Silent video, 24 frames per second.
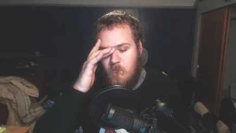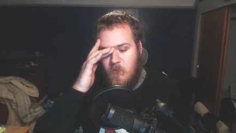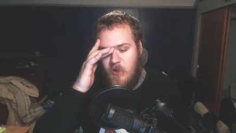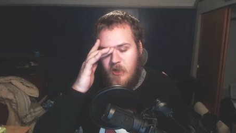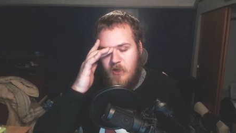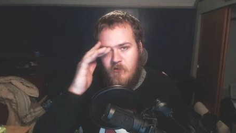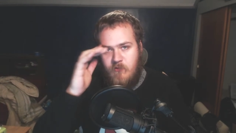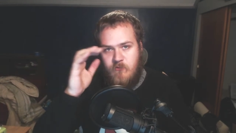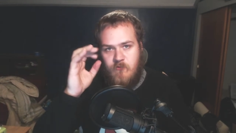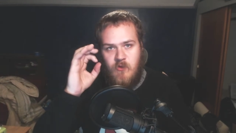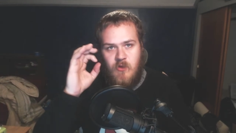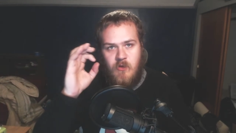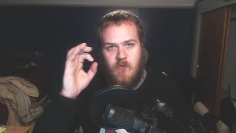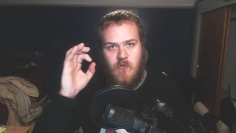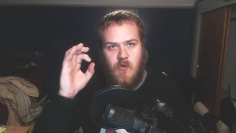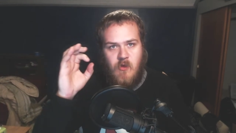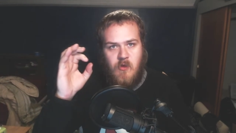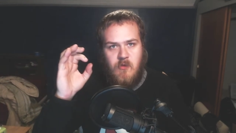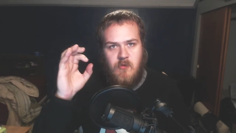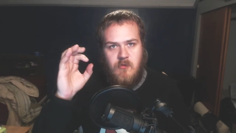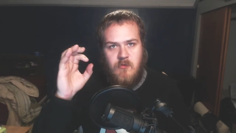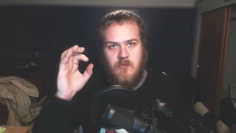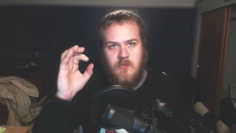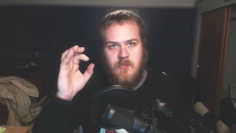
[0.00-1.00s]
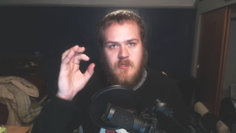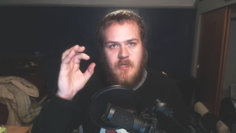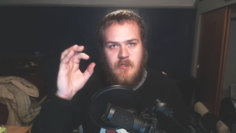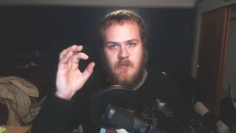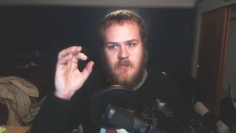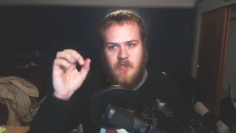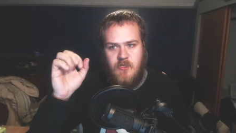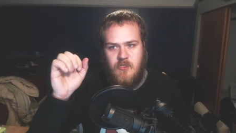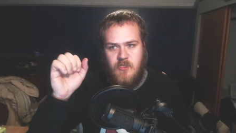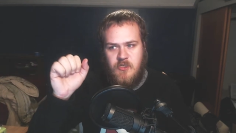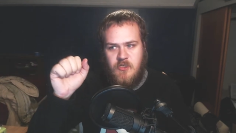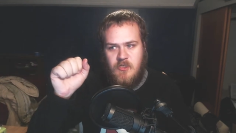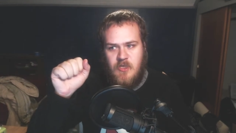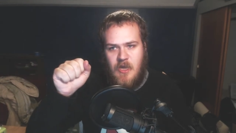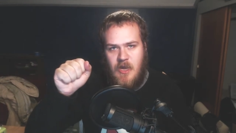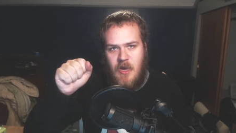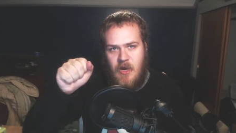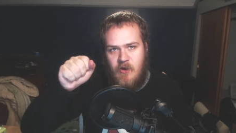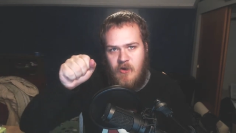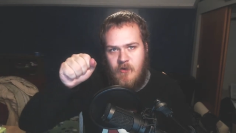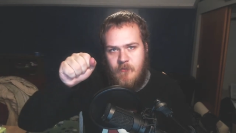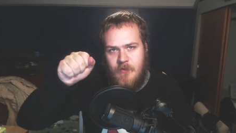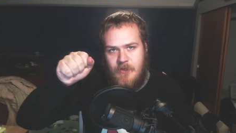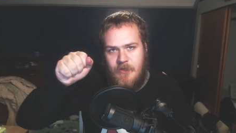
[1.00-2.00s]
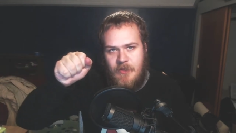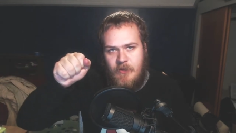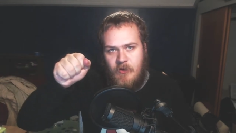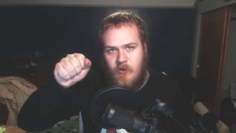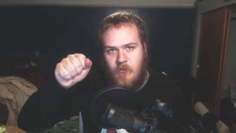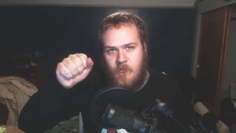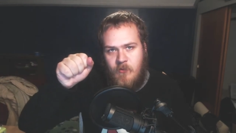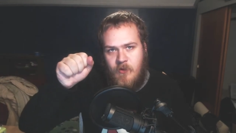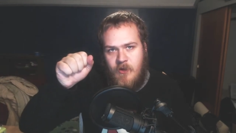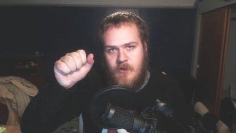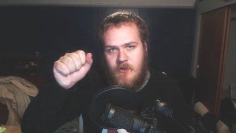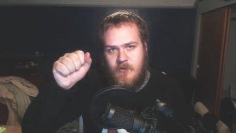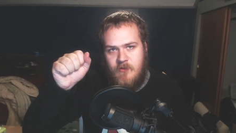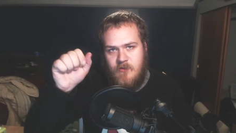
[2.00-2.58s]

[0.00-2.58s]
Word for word: like full of holes, like they just ironed them a little bit